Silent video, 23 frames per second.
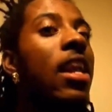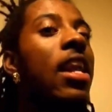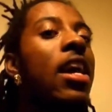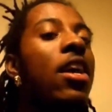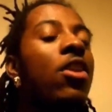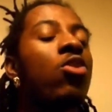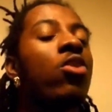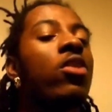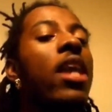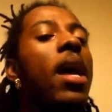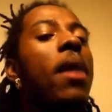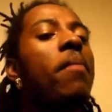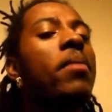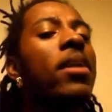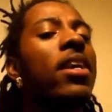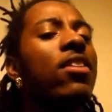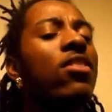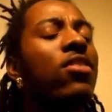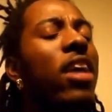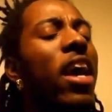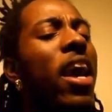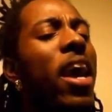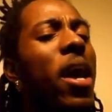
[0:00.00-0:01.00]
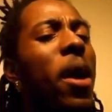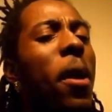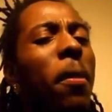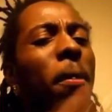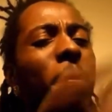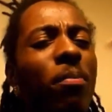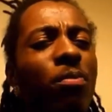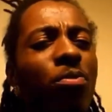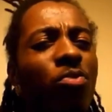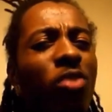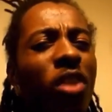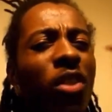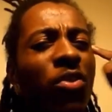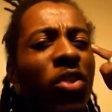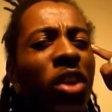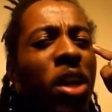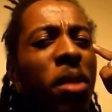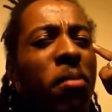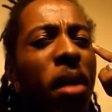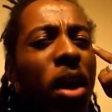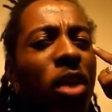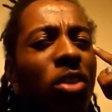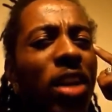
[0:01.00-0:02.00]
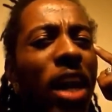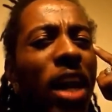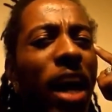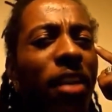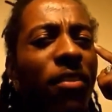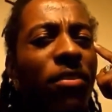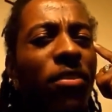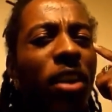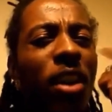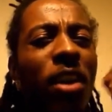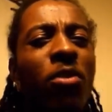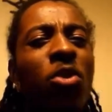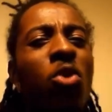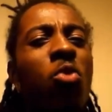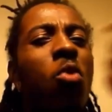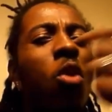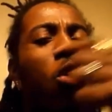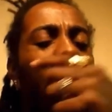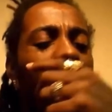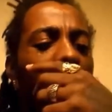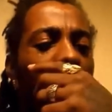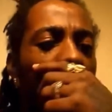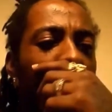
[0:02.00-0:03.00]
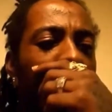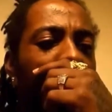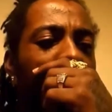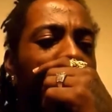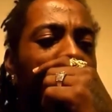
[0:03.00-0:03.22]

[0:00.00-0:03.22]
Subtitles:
So that being said, think about life. If you woke up